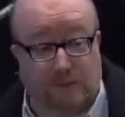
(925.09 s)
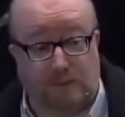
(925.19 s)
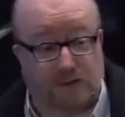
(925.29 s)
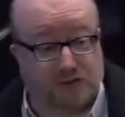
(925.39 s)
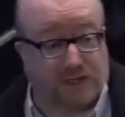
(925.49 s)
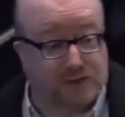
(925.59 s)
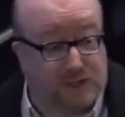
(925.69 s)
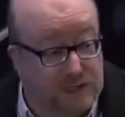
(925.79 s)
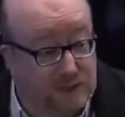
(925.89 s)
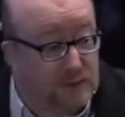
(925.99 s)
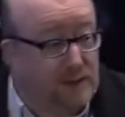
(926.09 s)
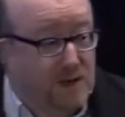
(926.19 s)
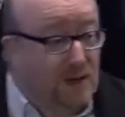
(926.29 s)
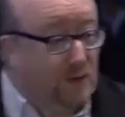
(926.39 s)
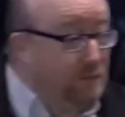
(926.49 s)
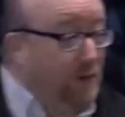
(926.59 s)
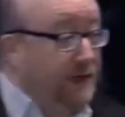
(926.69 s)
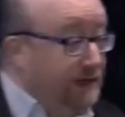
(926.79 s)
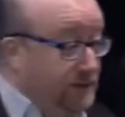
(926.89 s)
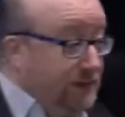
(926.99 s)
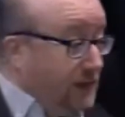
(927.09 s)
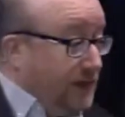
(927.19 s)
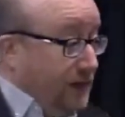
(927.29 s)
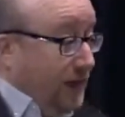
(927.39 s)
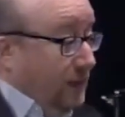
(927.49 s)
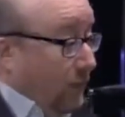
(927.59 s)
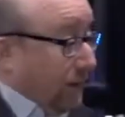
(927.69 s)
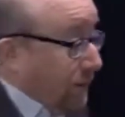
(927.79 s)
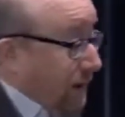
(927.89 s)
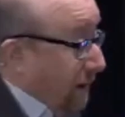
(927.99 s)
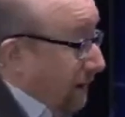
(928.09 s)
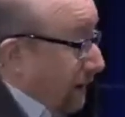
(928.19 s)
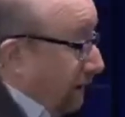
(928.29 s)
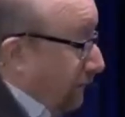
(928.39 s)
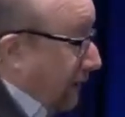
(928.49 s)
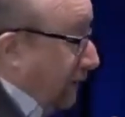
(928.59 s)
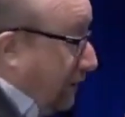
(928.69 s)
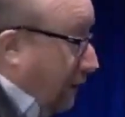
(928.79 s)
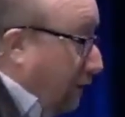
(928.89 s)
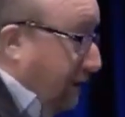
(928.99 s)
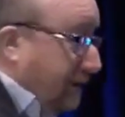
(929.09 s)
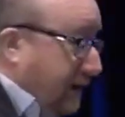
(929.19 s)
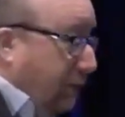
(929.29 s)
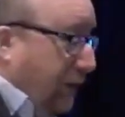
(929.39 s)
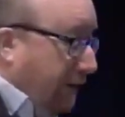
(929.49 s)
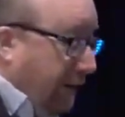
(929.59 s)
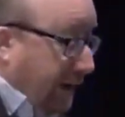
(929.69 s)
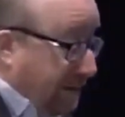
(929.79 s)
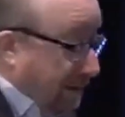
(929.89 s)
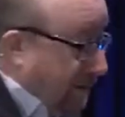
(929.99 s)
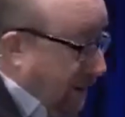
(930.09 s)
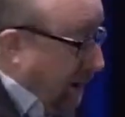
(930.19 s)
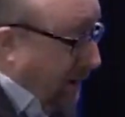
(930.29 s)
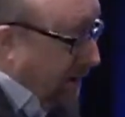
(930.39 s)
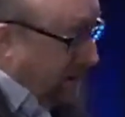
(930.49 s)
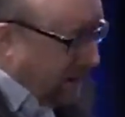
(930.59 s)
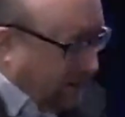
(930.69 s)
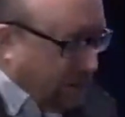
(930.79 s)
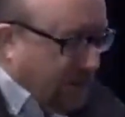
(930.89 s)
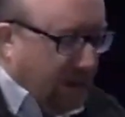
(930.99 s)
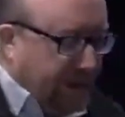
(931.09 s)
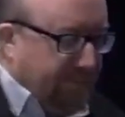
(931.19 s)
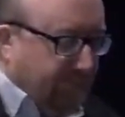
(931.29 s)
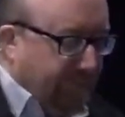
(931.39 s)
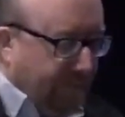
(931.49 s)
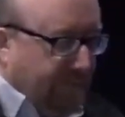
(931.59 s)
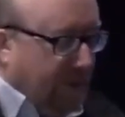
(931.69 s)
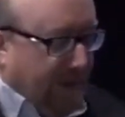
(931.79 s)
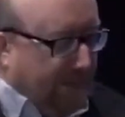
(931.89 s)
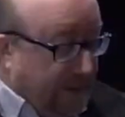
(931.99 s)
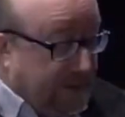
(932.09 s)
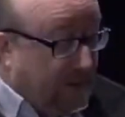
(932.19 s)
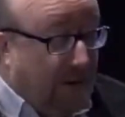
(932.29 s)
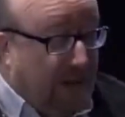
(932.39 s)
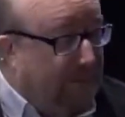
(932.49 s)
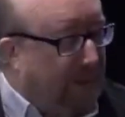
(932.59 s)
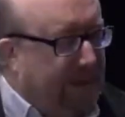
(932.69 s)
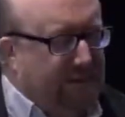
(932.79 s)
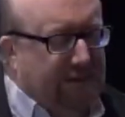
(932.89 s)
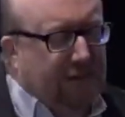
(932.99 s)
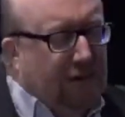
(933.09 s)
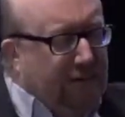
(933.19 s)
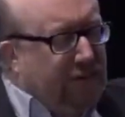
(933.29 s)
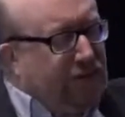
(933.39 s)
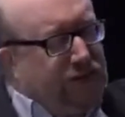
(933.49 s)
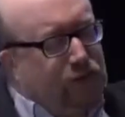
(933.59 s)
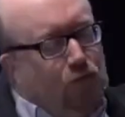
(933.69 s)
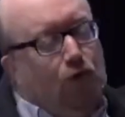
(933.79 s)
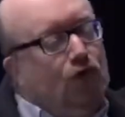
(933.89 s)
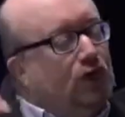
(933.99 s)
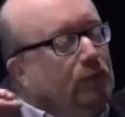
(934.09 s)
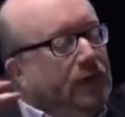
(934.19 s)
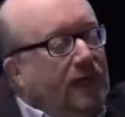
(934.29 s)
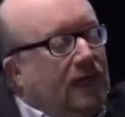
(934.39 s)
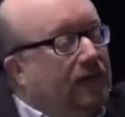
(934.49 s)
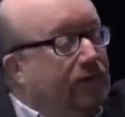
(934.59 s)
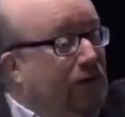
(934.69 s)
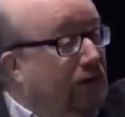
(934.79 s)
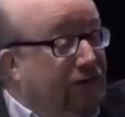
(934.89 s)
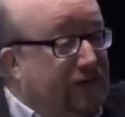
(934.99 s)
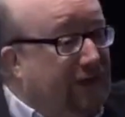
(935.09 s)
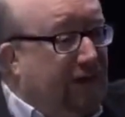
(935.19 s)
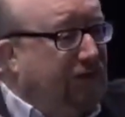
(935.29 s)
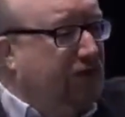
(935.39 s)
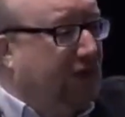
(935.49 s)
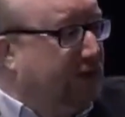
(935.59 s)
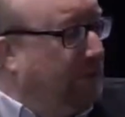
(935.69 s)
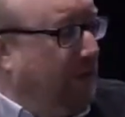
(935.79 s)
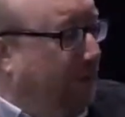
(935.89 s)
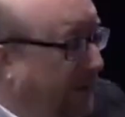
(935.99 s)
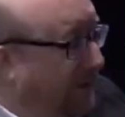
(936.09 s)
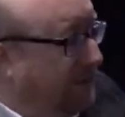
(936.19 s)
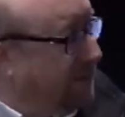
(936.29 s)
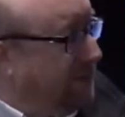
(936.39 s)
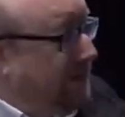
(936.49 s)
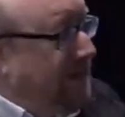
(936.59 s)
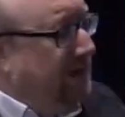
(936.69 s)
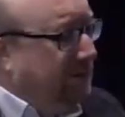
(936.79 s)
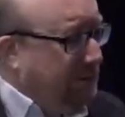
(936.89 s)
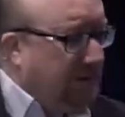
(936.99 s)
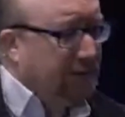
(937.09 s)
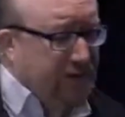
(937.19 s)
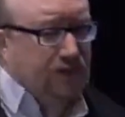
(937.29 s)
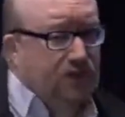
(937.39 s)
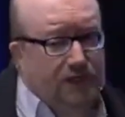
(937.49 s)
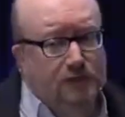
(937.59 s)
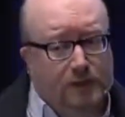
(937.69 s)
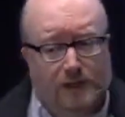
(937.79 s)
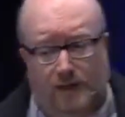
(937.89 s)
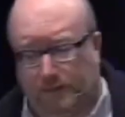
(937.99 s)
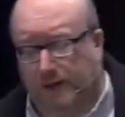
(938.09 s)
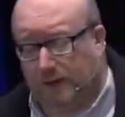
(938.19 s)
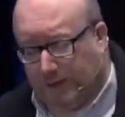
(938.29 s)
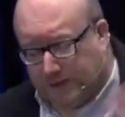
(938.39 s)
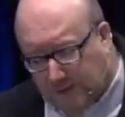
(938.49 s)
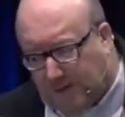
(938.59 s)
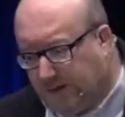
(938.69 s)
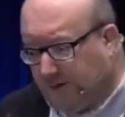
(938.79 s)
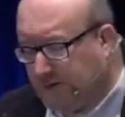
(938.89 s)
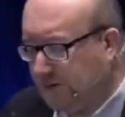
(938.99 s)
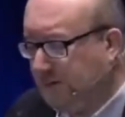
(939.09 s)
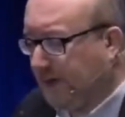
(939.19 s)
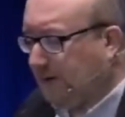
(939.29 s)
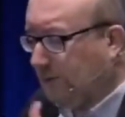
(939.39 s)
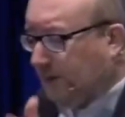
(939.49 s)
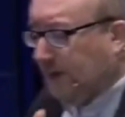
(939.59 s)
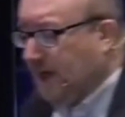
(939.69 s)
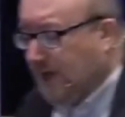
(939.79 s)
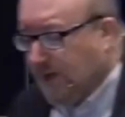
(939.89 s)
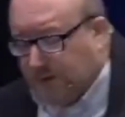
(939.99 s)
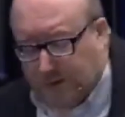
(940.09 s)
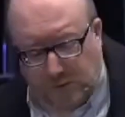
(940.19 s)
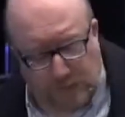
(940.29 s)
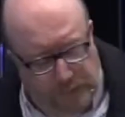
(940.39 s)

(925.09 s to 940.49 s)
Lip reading: I'm not judging anyone. Who am I to judge anyone? In fact, you could look at someone and they could, you know, look like, you know, they're dying, but inside they're just worshiping and loving God. So you don't judge by appearances. We're told not to judge one another anyway, so I don't do that. I'm not there doing that.